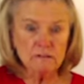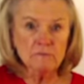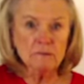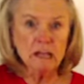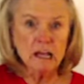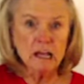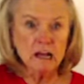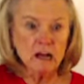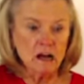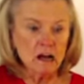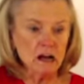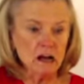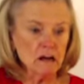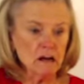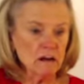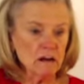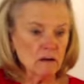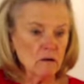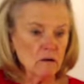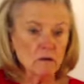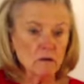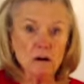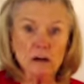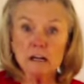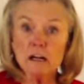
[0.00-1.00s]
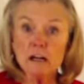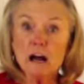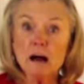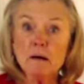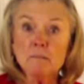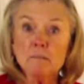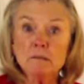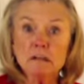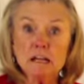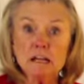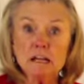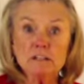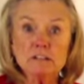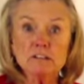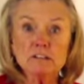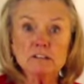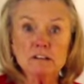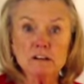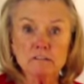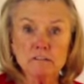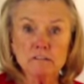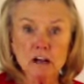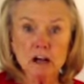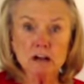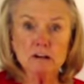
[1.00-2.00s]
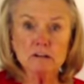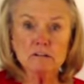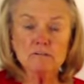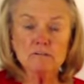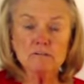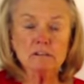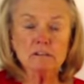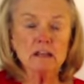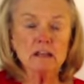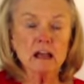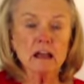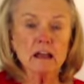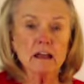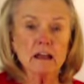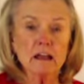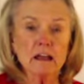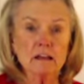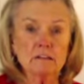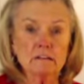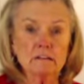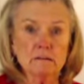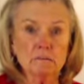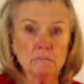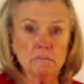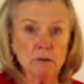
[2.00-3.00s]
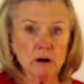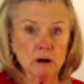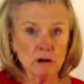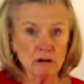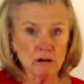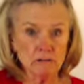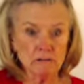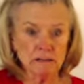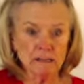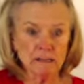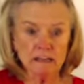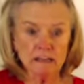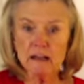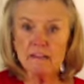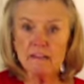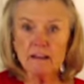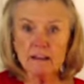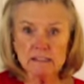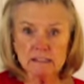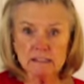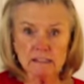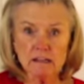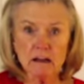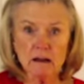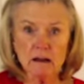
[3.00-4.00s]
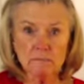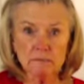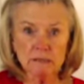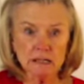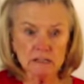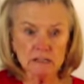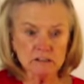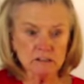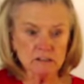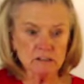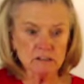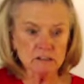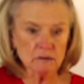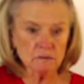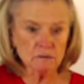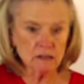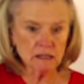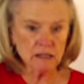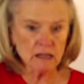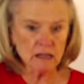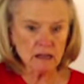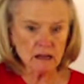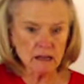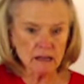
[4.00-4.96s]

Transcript: or a combination of oats and barley, and that's a combination that we like.